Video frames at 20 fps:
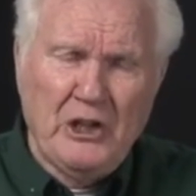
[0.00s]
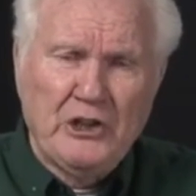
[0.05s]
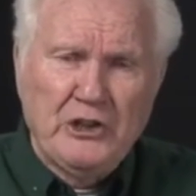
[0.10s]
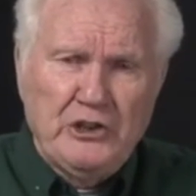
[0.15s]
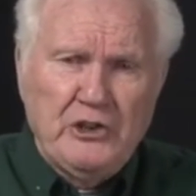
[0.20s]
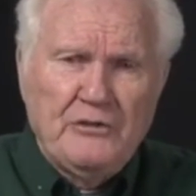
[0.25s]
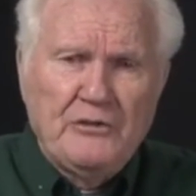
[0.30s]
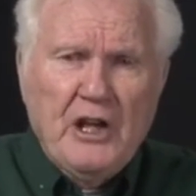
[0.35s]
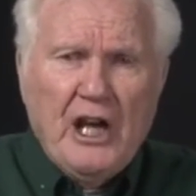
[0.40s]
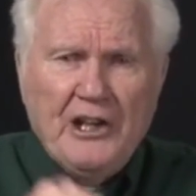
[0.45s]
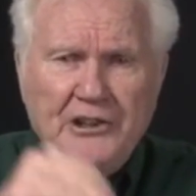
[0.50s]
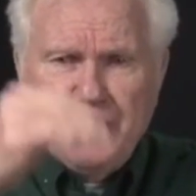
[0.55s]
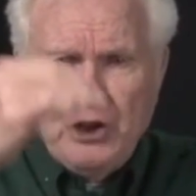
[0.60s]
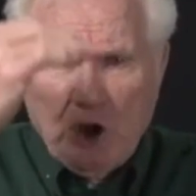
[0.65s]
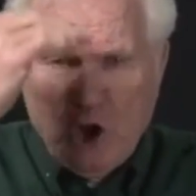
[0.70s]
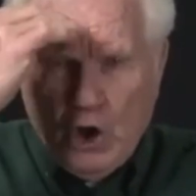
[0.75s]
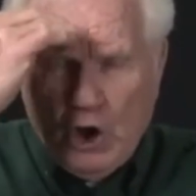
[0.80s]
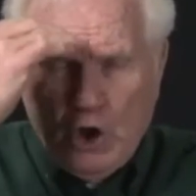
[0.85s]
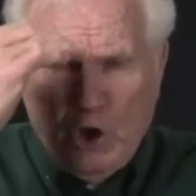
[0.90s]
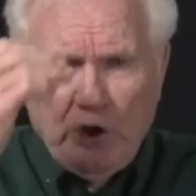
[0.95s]
You've got to
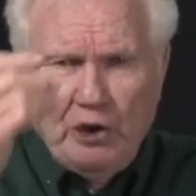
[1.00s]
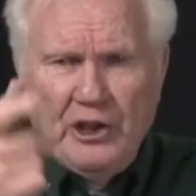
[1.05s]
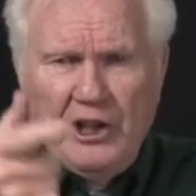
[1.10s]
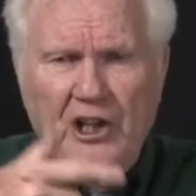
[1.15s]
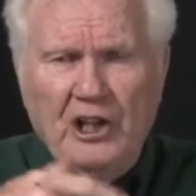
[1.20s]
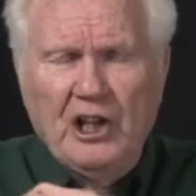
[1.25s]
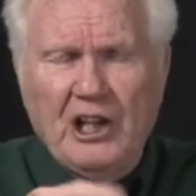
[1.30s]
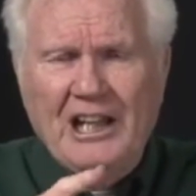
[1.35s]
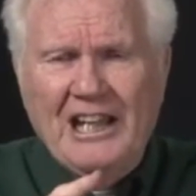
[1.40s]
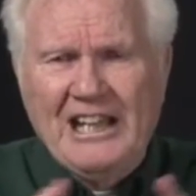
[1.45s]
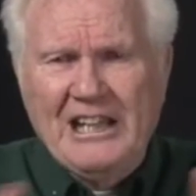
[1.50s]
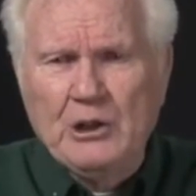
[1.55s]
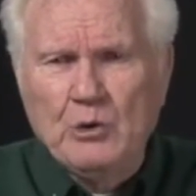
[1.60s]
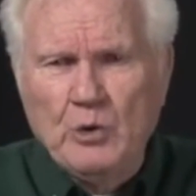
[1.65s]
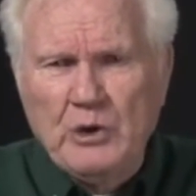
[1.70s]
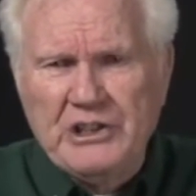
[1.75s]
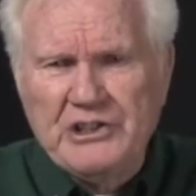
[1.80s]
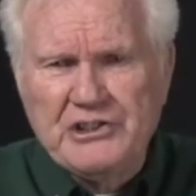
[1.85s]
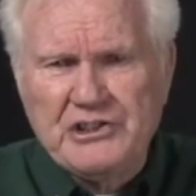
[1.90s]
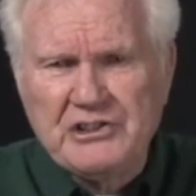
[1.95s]
learn a
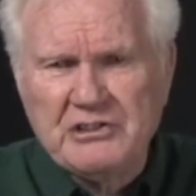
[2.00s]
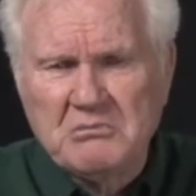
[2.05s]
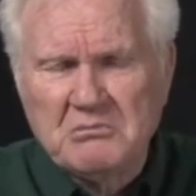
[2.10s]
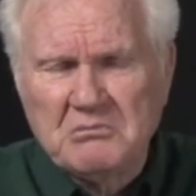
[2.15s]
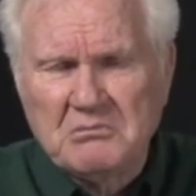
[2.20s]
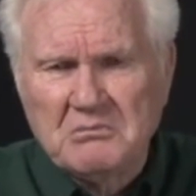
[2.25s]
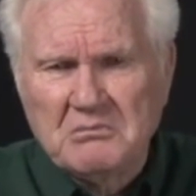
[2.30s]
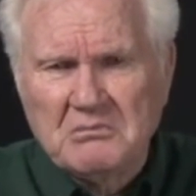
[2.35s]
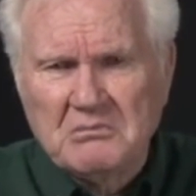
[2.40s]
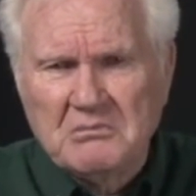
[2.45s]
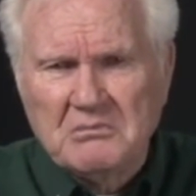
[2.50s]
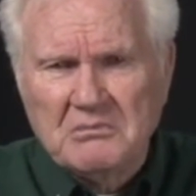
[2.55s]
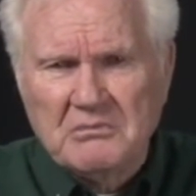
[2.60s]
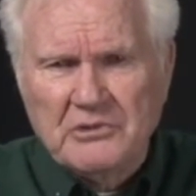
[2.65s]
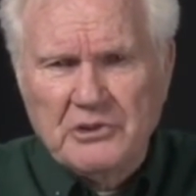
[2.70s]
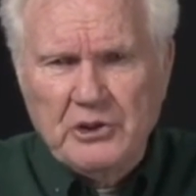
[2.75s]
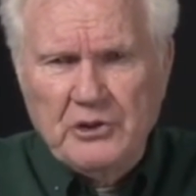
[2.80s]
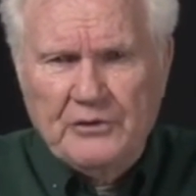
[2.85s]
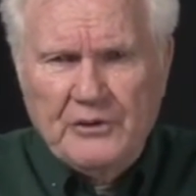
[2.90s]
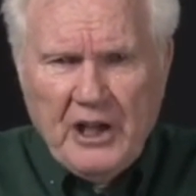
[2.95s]
language.
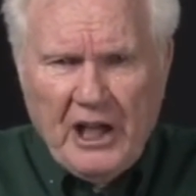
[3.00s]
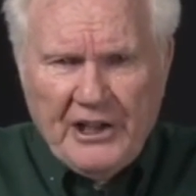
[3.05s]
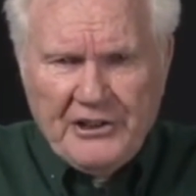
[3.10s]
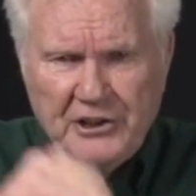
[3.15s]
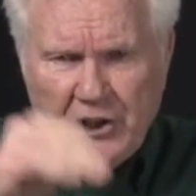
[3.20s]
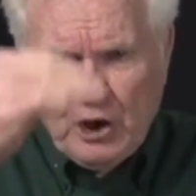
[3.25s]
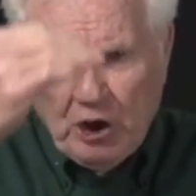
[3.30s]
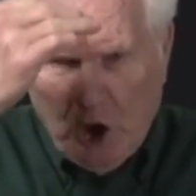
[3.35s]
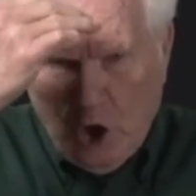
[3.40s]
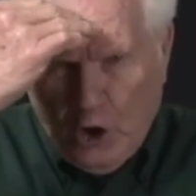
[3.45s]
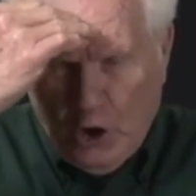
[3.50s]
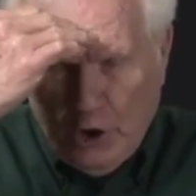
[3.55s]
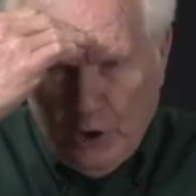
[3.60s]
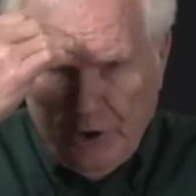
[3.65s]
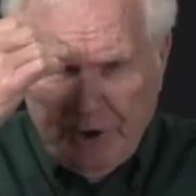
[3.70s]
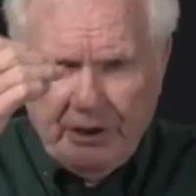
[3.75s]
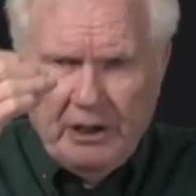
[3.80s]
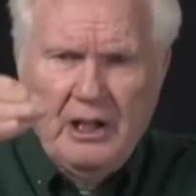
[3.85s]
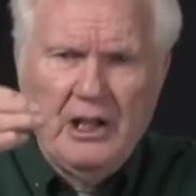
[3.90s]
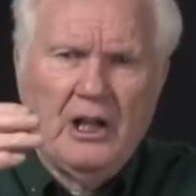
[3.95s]
You've got to
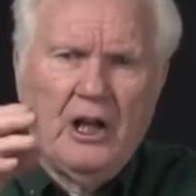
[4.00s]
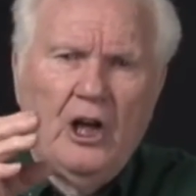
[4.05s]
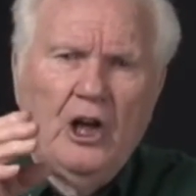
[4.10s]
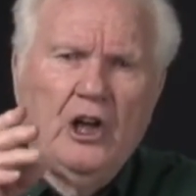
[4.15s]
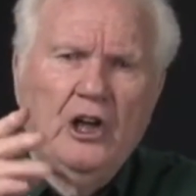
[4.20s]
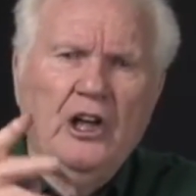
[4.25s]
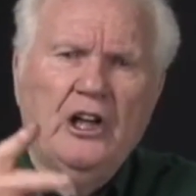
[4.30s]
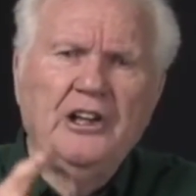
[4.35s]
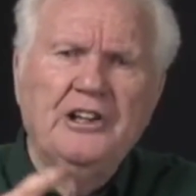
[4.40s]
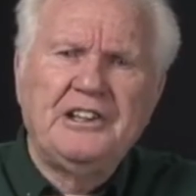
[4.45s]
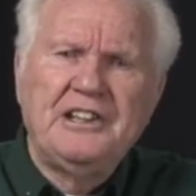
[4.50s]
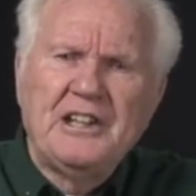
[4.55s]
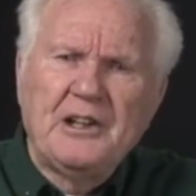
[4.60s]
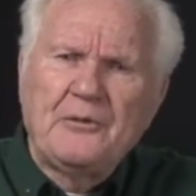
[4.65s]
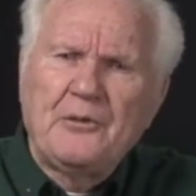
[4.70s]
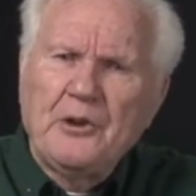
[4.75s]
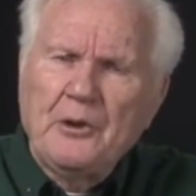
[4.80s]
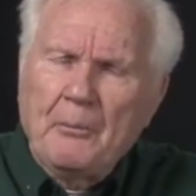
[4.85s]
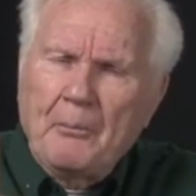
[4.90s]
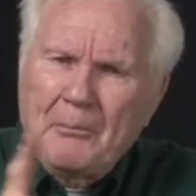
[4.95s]
learn a, a
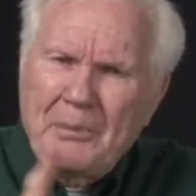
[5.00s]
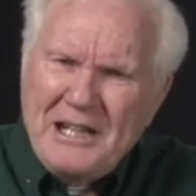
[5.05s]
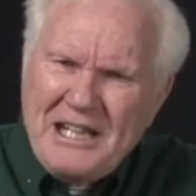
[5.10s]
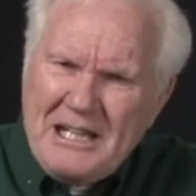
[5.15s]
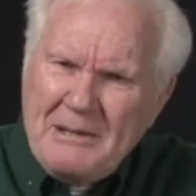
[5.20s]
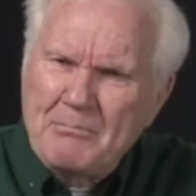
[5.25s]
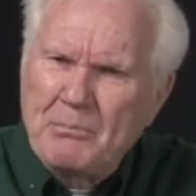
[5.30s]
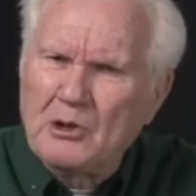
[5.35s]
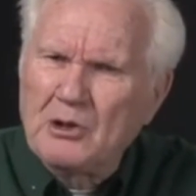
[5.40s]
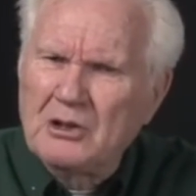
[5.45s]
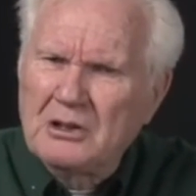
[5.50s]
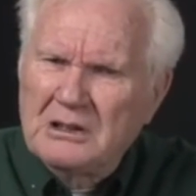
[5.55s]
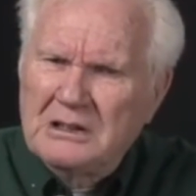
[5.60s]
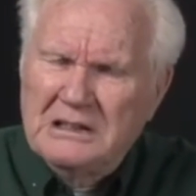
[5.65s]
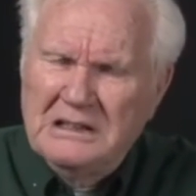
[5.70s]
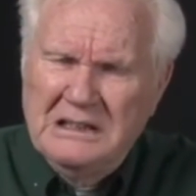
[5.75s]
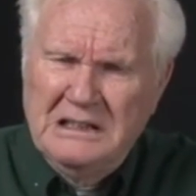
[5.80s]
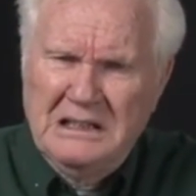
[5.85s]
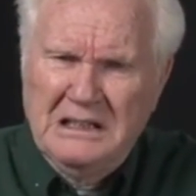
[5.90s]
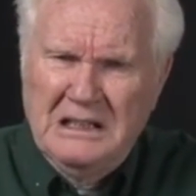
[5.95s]
different
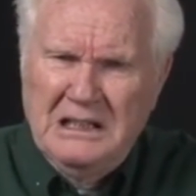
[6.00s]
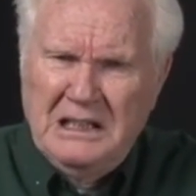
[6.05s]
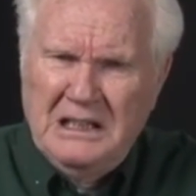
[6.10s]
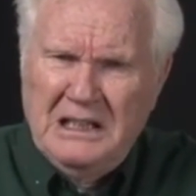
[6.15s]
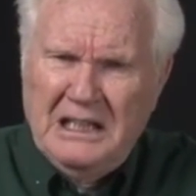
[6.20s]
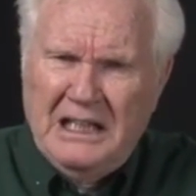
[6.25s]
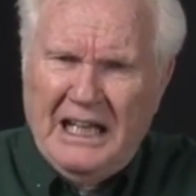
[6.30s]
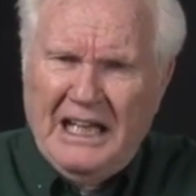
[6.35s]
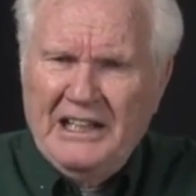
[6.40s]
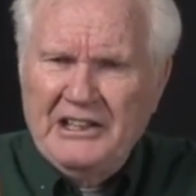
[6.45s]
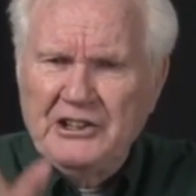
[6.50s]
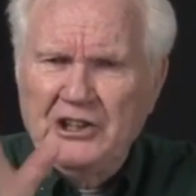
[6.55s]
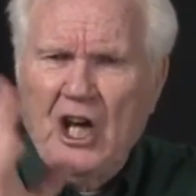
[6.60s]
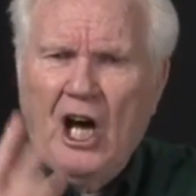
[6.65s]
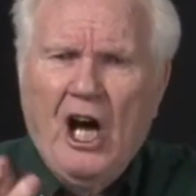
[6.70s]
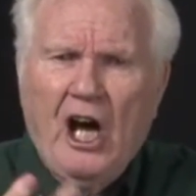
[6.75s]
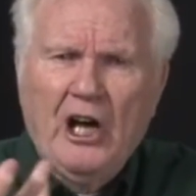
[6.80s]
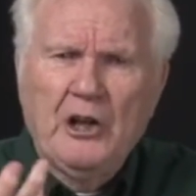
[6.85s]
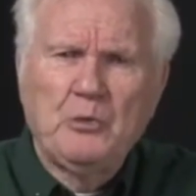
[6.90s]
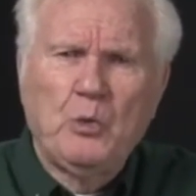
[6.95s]
people, and
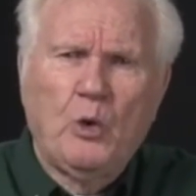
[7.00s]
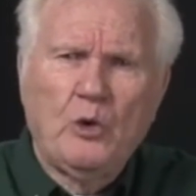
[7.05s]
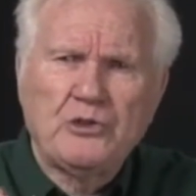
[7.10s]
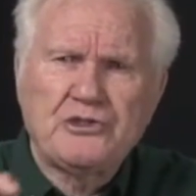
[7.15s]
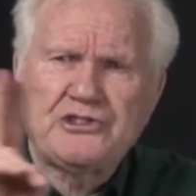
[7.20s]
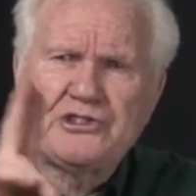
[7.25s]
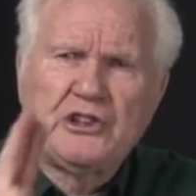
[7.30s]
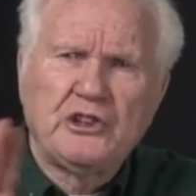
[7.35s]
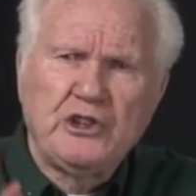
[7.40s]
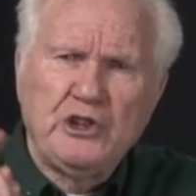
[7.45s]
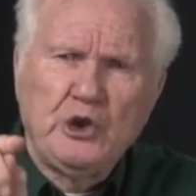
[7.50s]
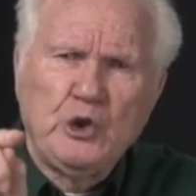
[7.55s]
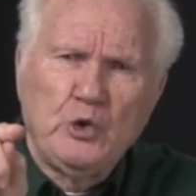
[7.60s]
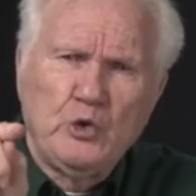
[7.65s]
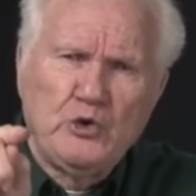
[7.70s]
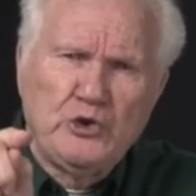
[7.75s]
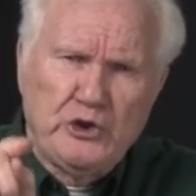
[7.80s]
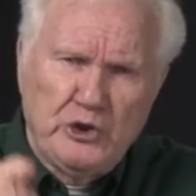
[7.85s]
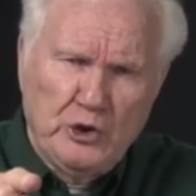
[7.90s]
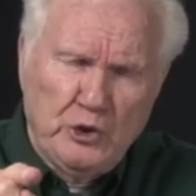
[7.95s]
God wants to
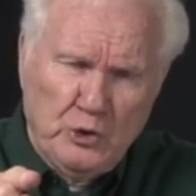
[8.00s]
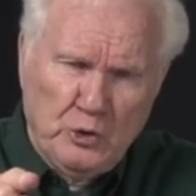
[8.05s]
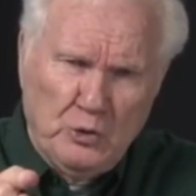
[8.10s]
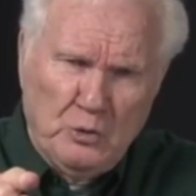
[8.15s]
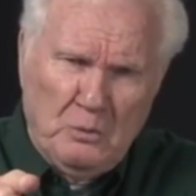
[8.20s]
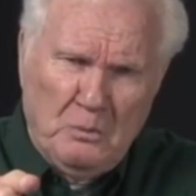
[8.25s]
use you.